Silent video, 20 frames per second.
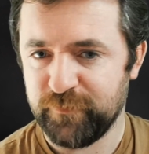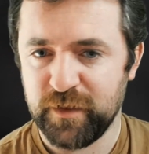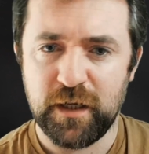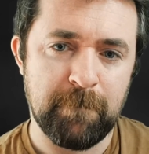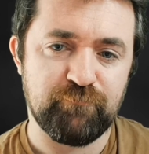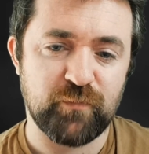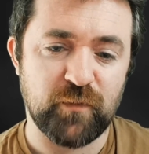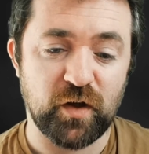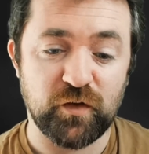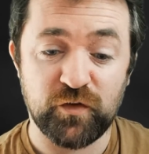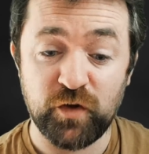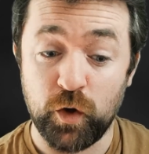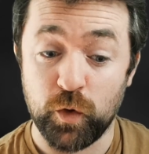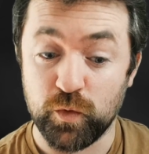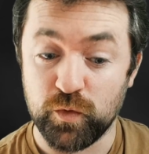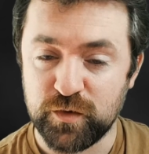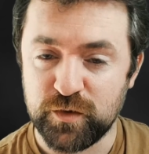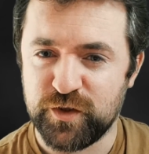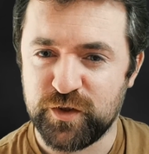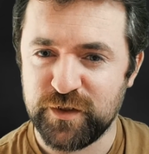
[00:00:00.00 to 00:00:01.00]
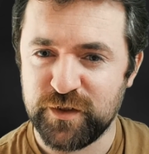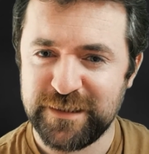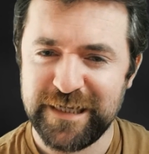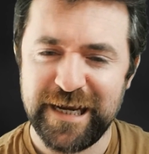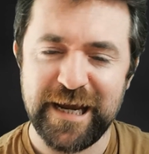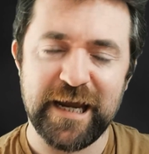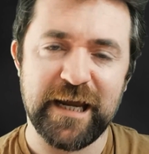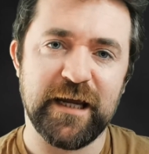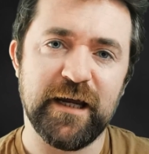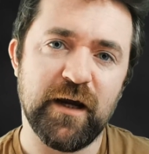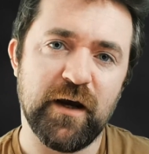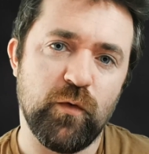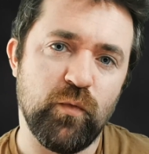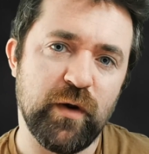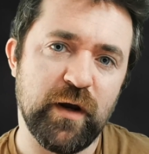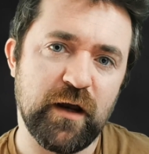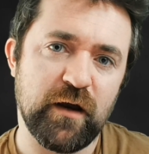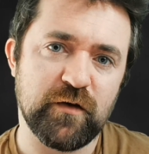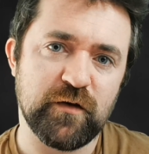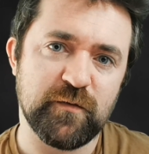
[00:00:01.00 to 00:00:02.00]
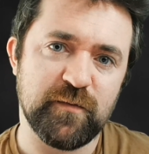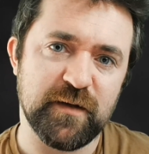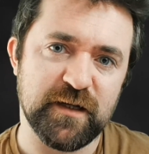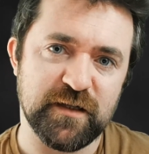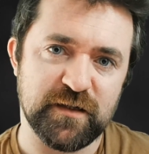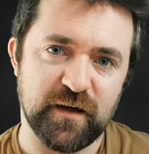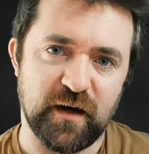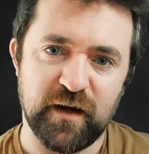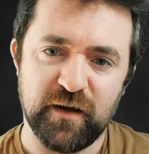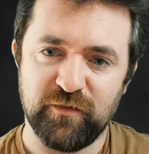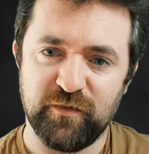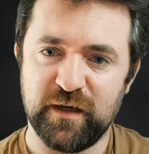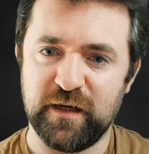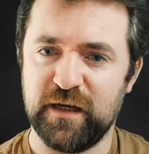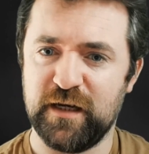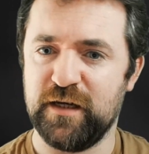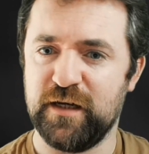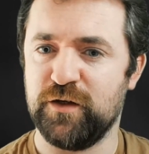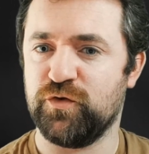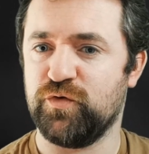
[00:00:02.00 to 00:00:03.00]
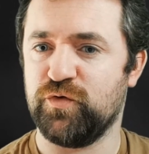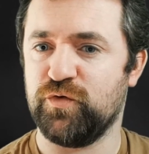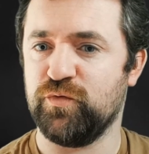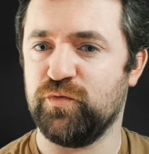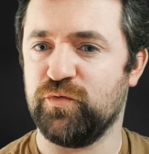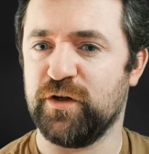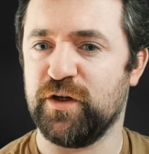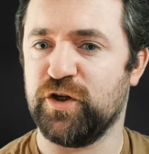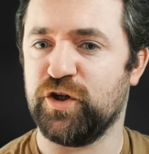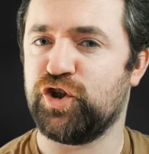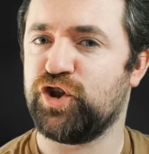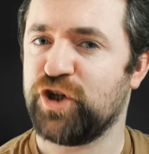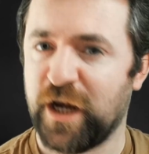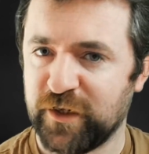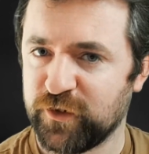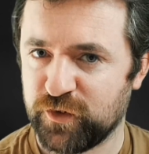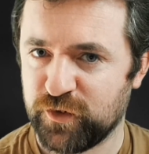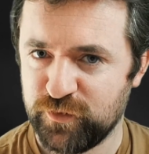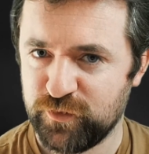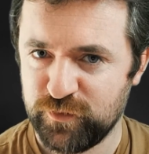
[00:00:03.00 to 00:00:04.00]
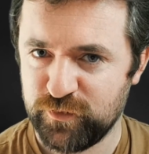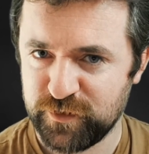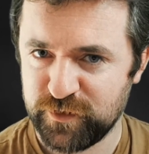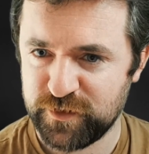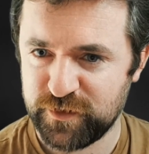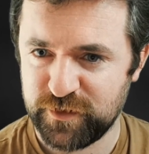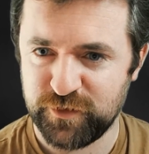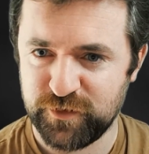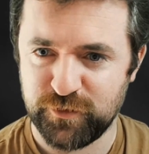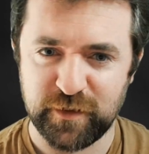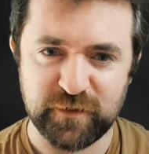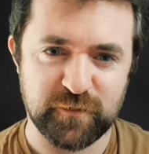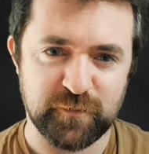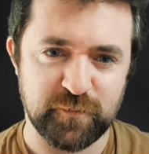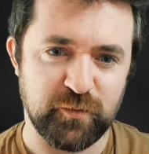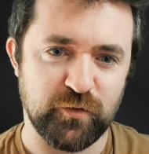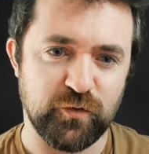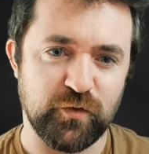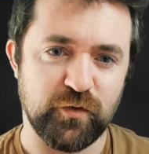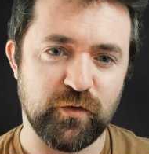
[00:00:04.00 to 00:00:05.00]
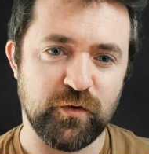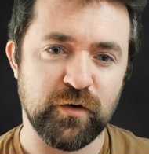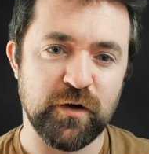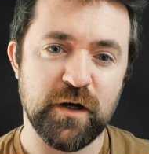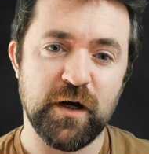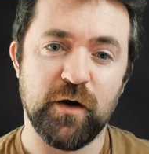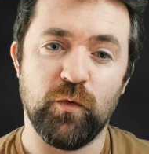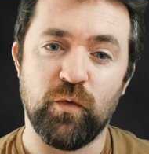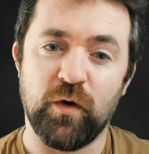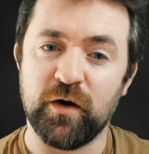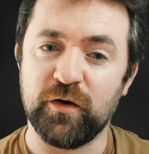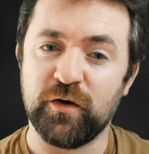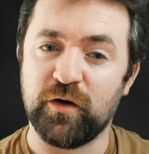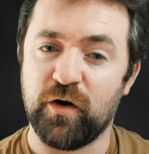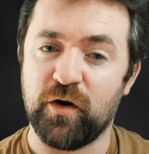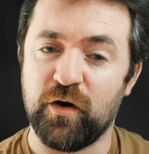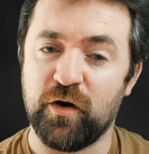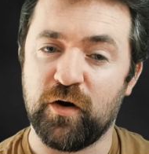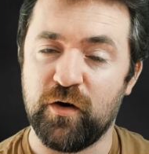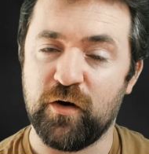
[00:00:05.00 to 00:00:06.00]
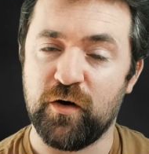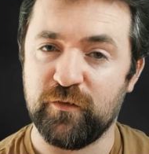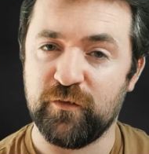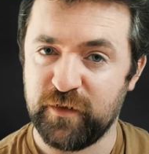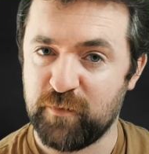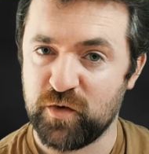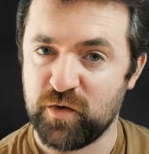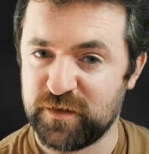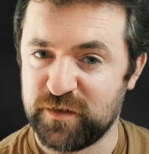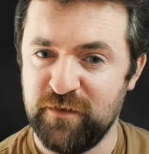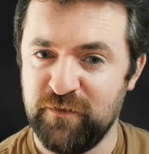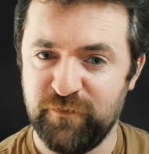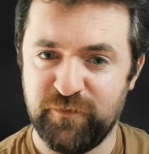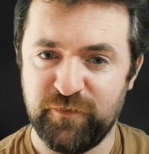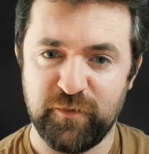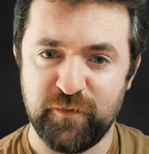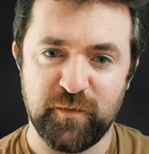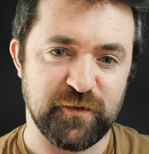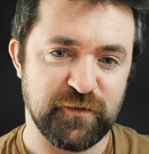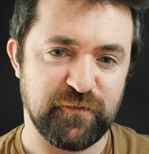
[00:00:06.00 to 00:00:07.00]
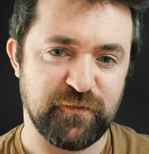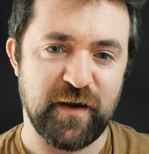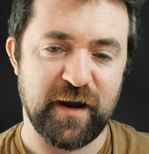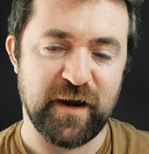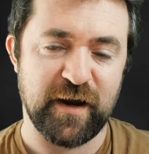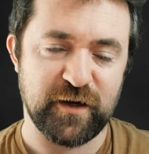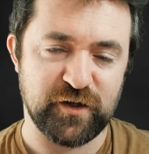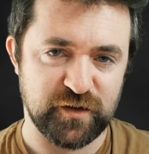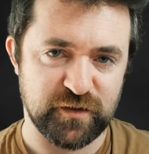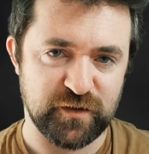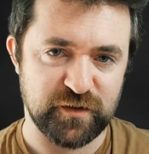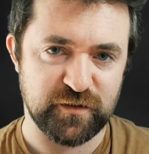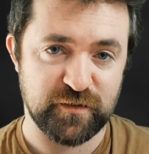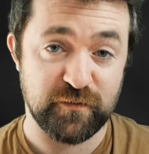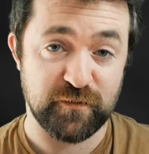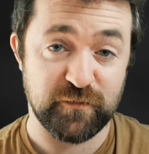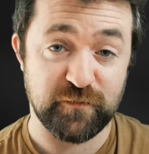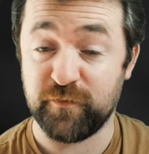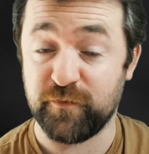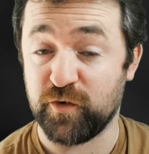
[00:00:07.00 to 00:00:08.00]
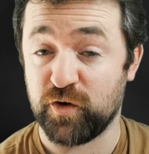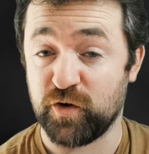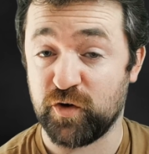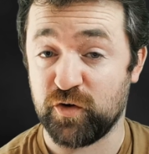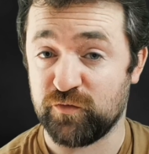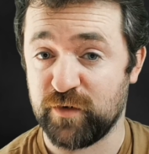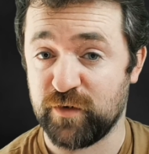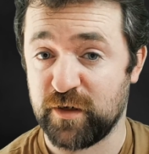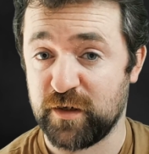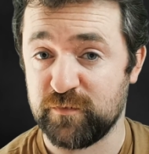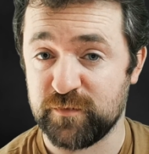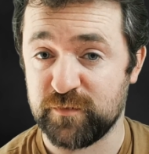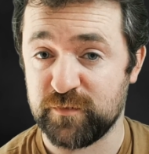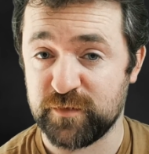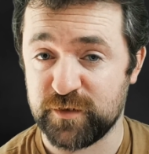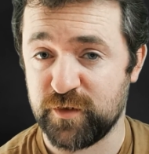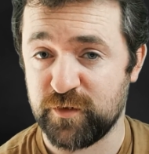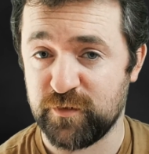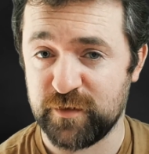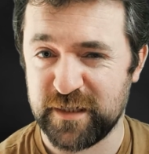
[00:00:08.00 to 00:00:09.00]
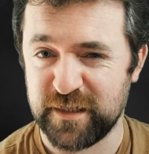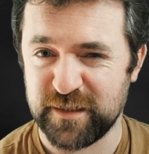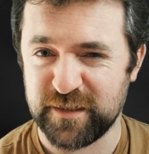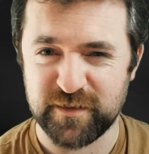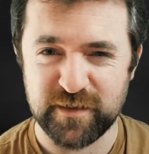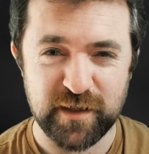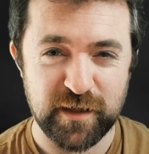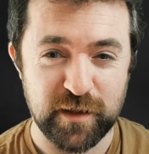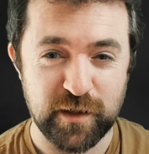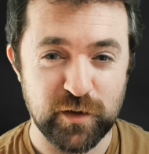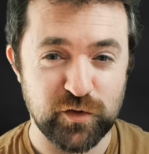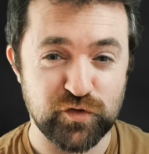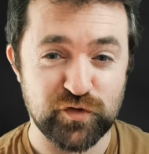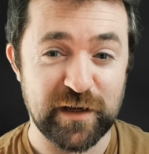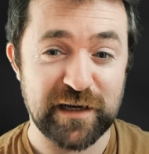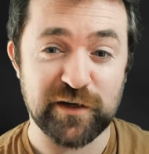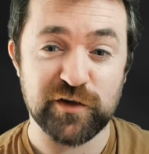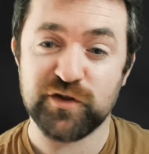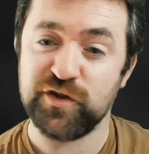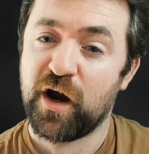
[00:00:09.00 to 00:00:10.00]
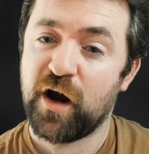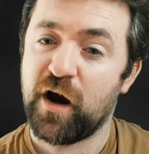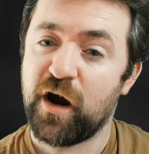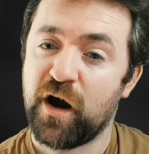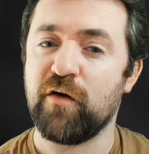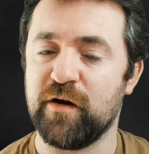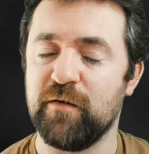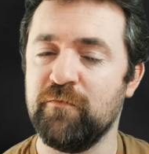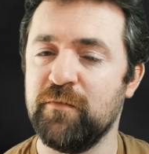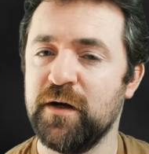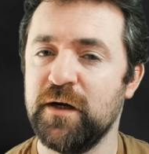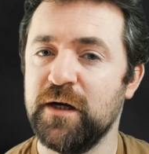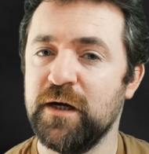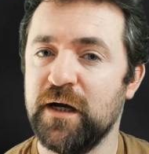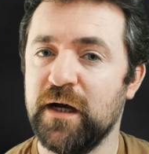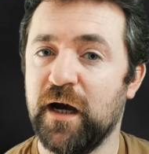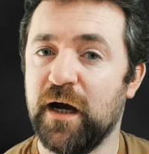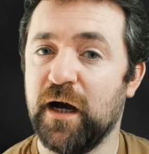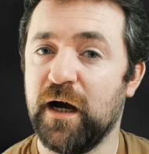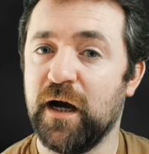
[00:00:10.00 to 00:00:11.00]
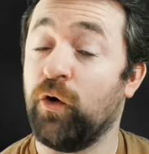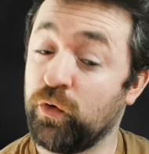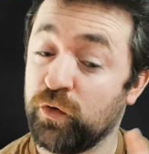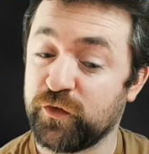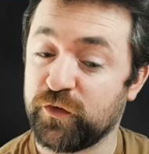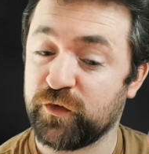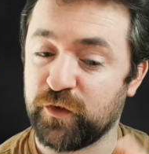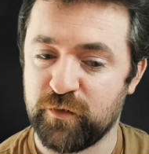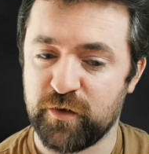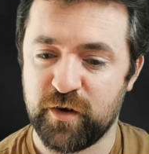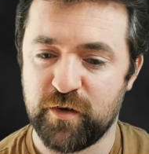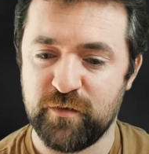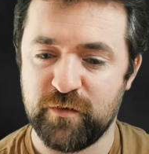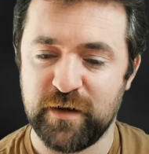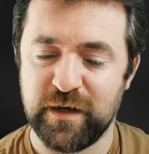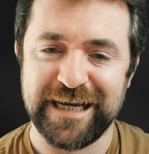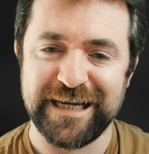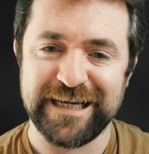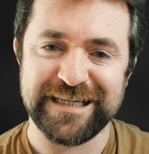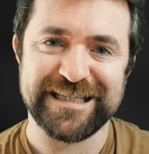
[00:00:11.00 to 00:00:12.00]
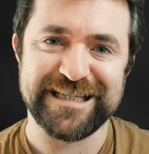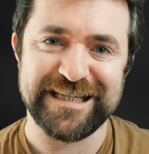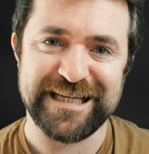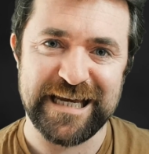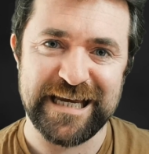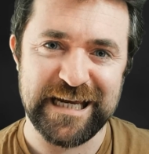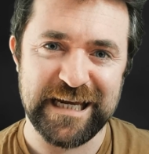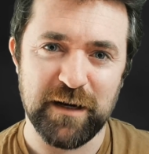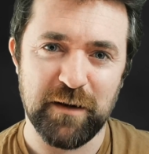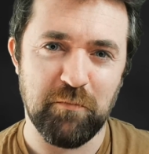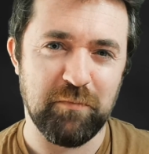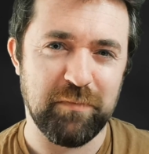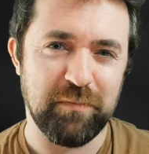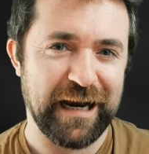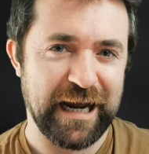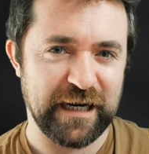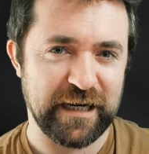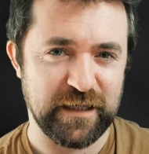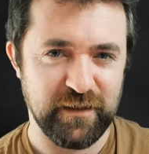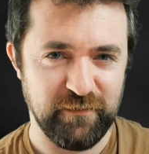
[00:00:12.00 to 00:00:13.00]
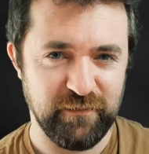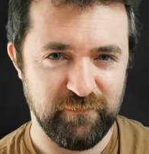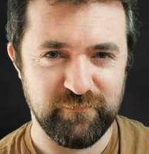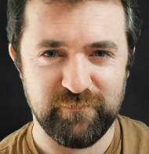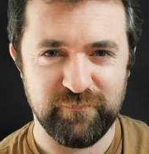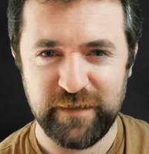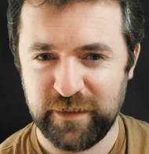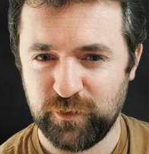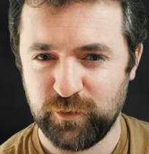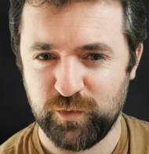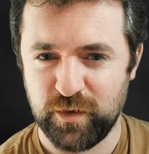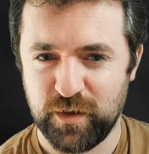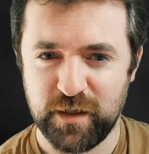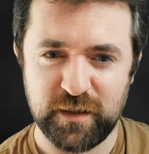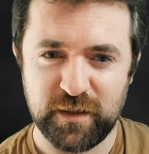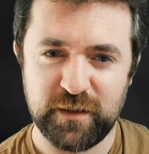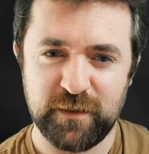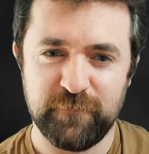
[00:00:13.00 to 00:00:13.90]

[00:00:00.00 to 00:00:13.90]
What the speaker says: So, today we're going to be diving into the Shadows to explore one of the most infamous factions of the Forgotten Realms, known as the Zhentarim, or also known as the Black Network.